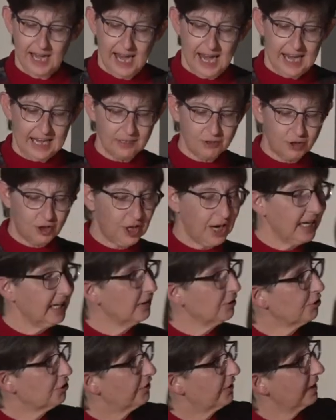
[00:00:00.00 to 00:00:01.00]
and
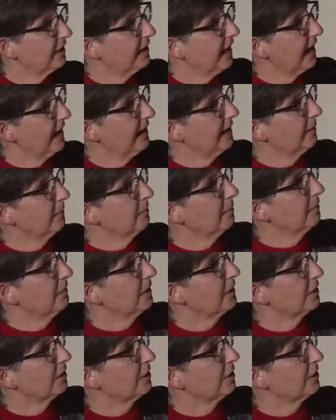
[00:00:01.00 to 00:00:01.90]
change the name